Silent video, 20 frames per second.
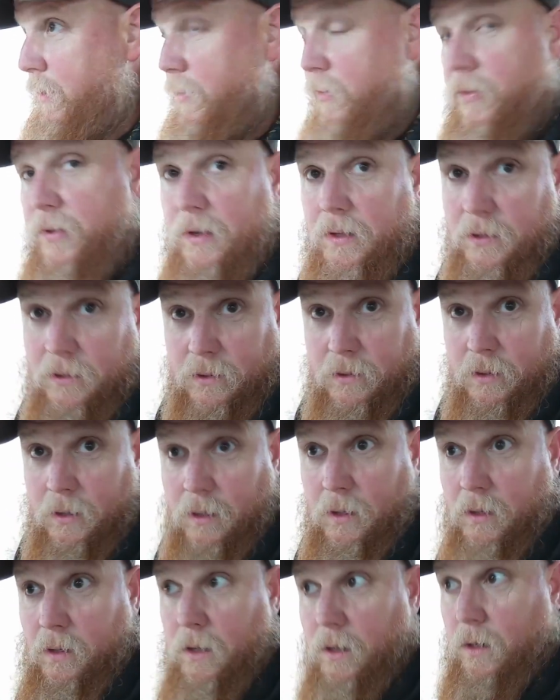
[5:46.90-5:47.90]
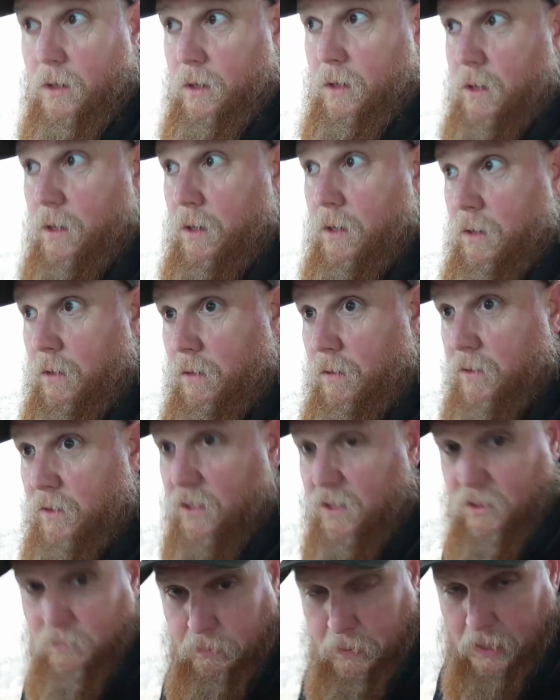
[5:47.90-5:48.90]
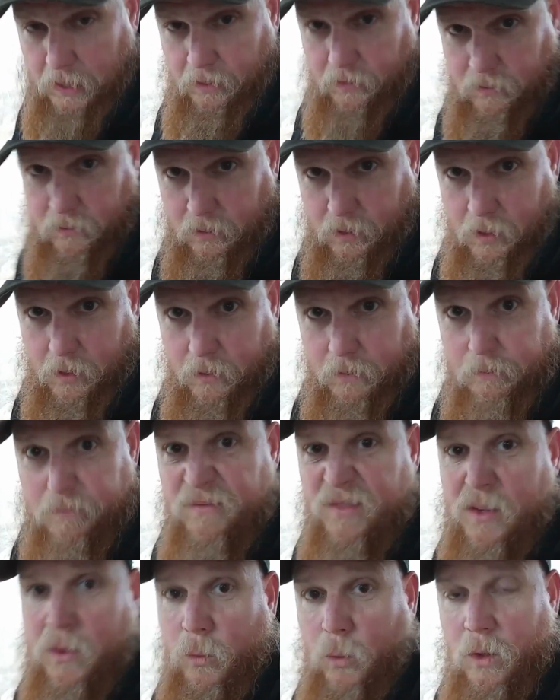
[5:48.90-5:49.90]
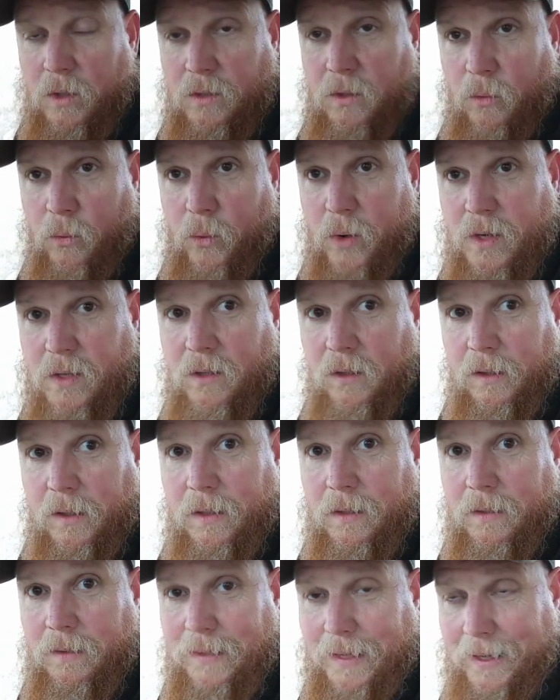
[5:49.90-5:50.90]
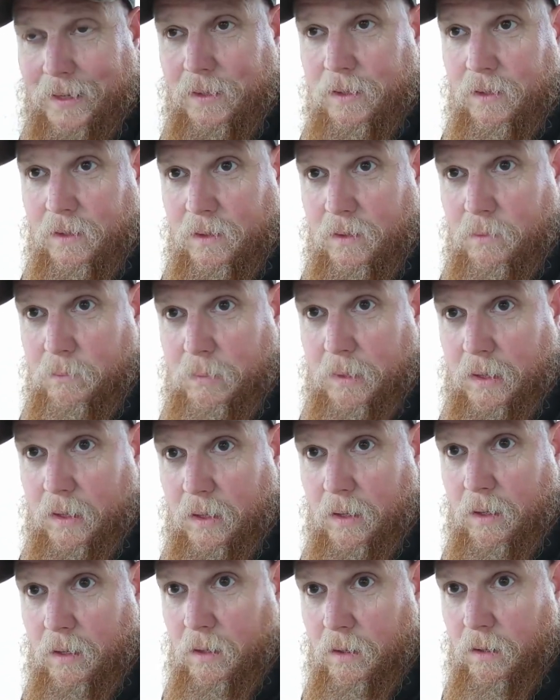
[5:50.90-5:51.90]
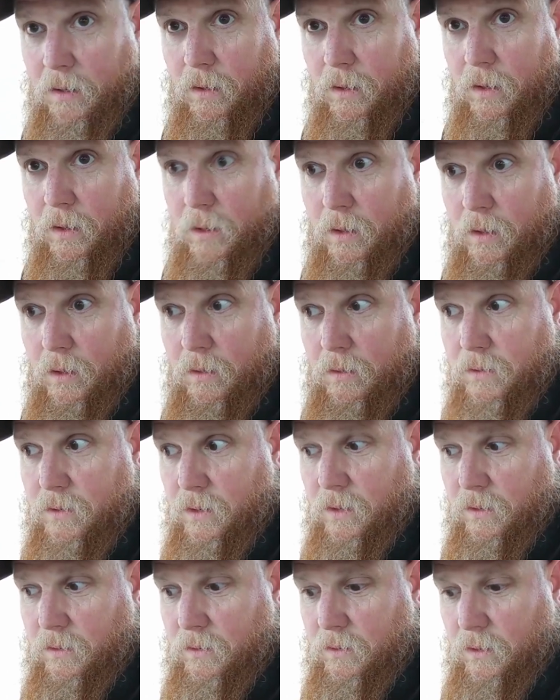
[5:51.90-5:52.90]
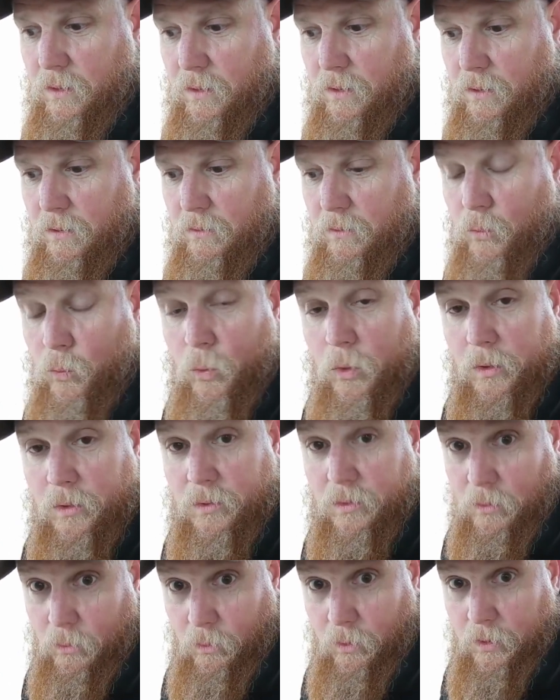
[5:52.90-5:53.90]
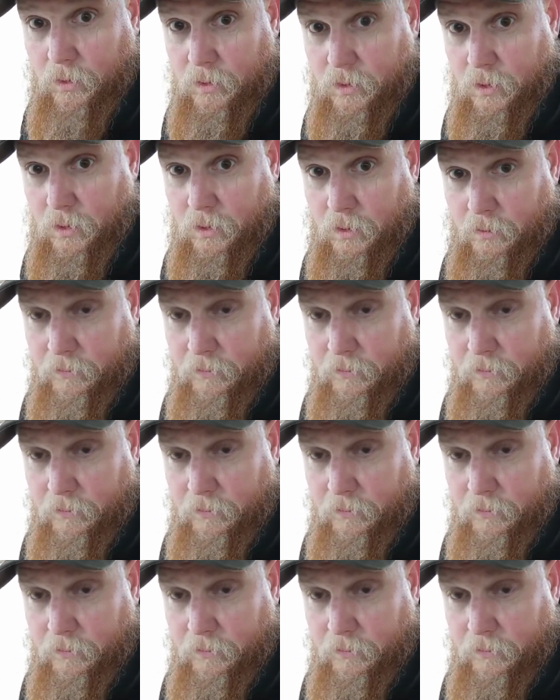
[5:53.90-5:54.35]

This space was originally intended to be just wood storage